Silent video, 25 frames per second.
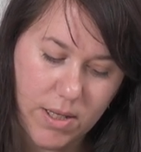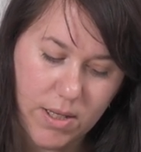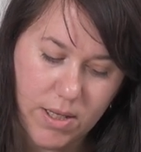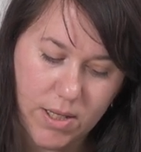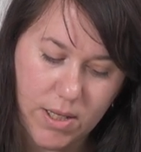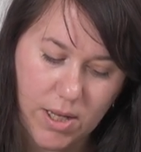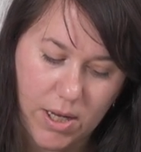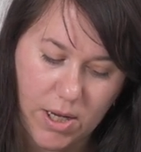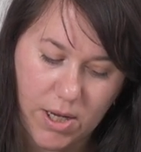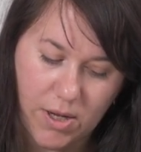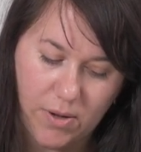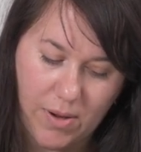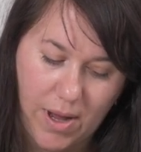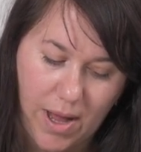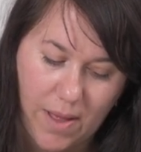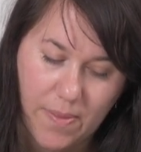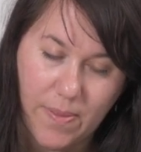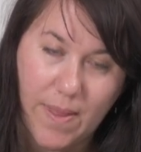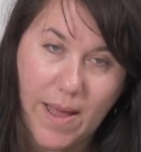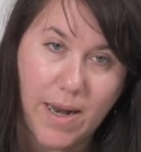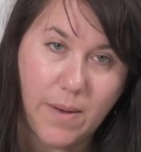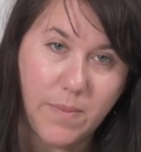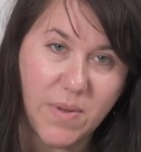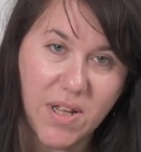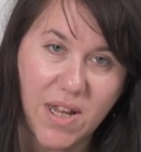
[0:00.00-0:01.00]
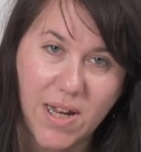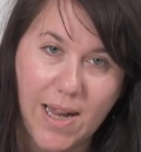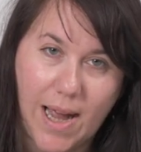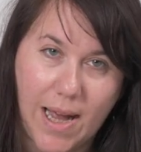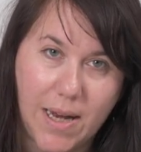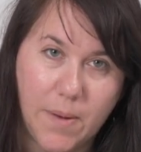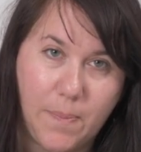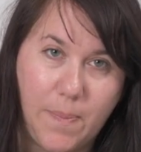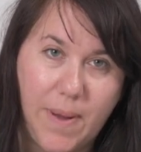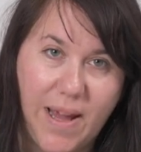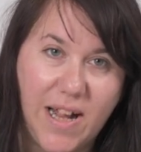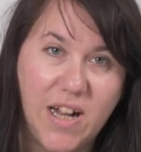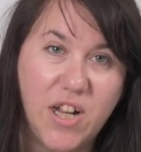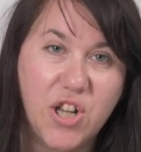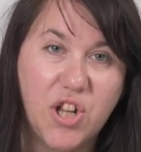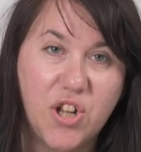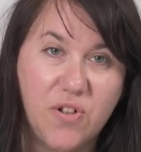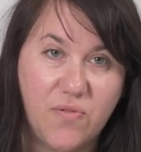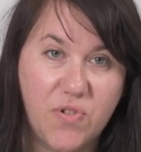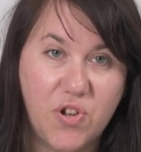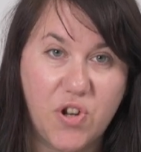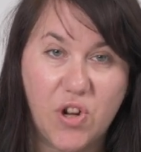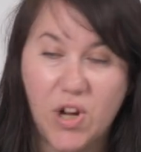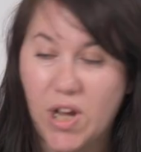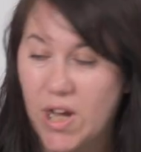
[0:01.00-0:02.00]
So, and then I'm just going to add a pinch
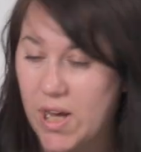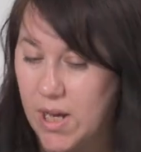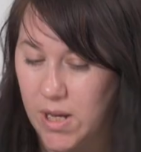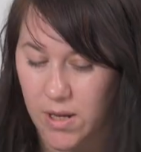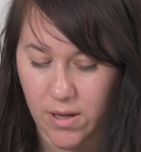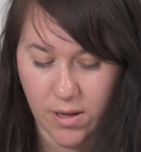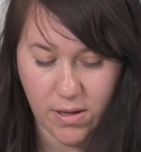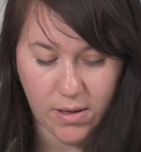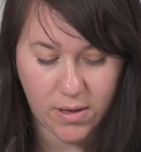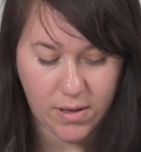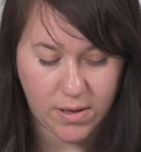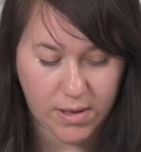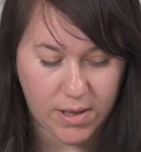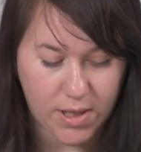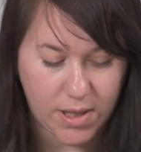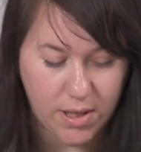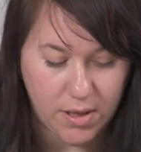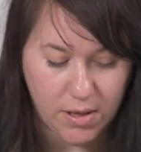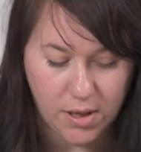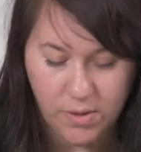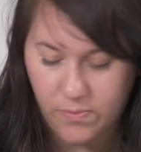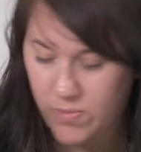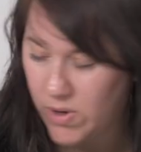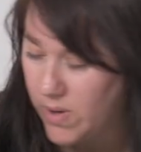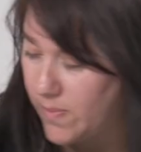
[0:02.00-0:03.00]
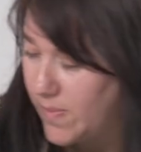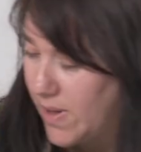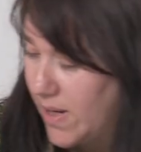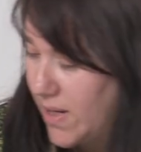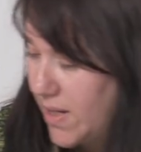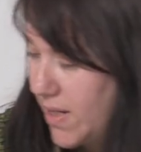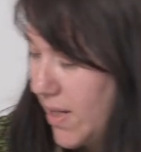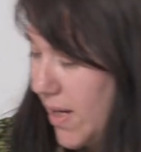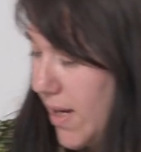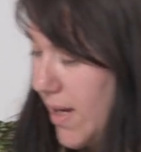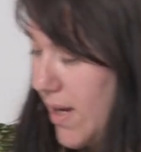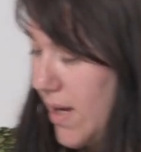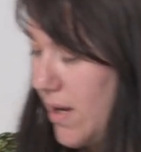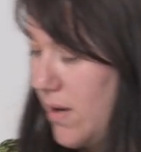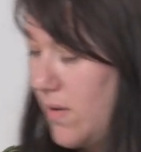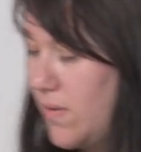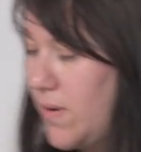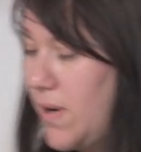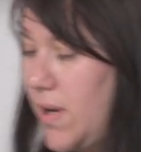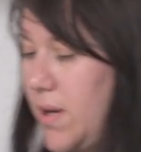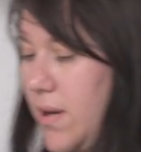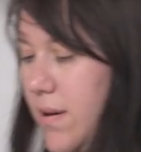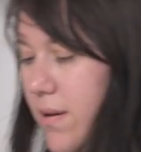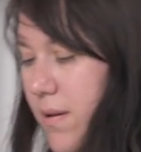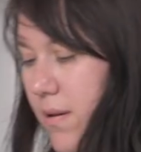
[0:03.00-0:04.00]
of sugar. So I'm going to pop that down.